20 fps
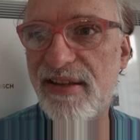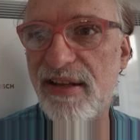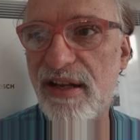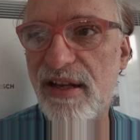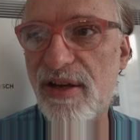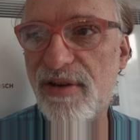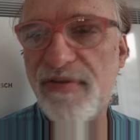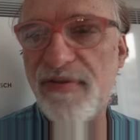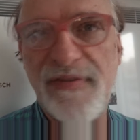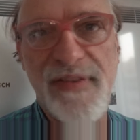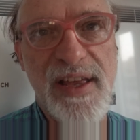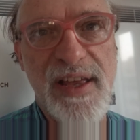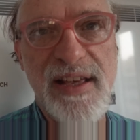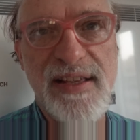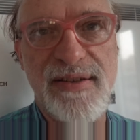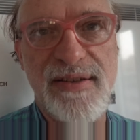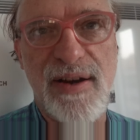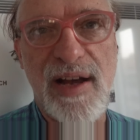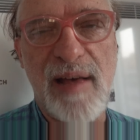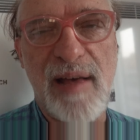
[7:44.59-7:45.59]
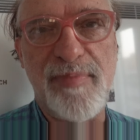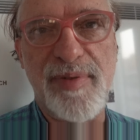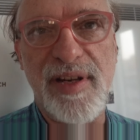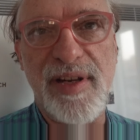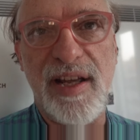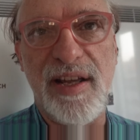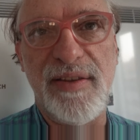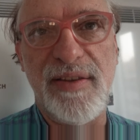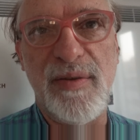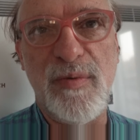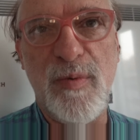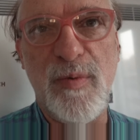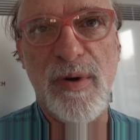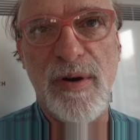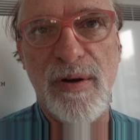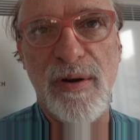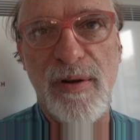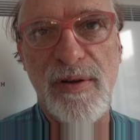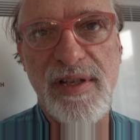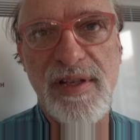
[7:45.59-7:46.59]
A lot of things are happening in the
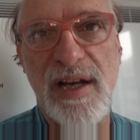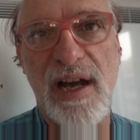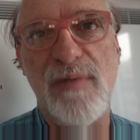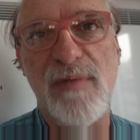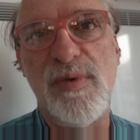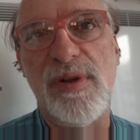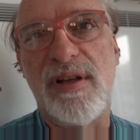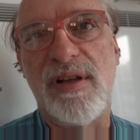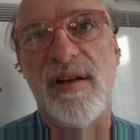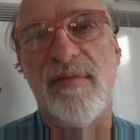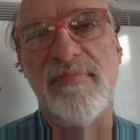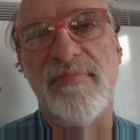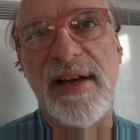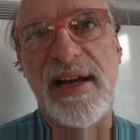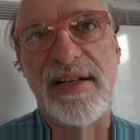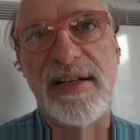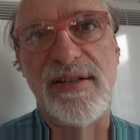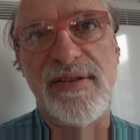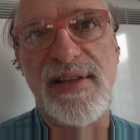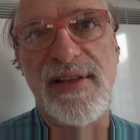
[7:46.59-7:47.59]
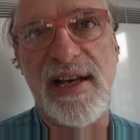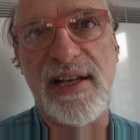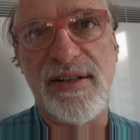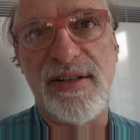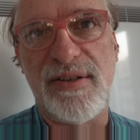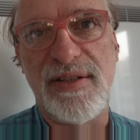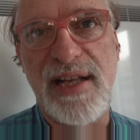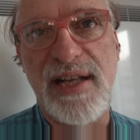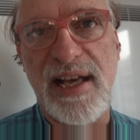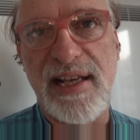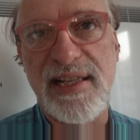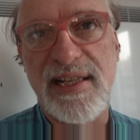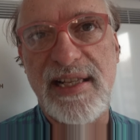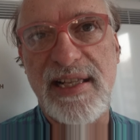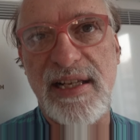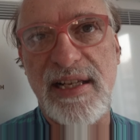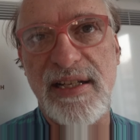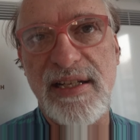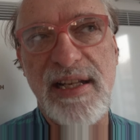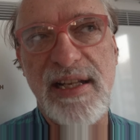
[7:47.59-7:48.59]
world. I will come back to that on next
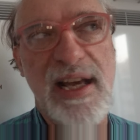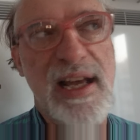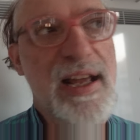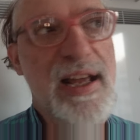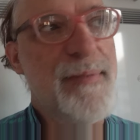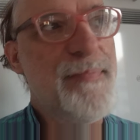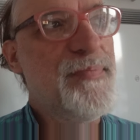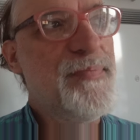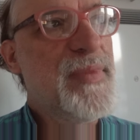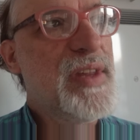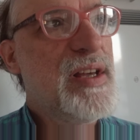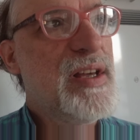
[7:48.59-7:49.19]
Sunday.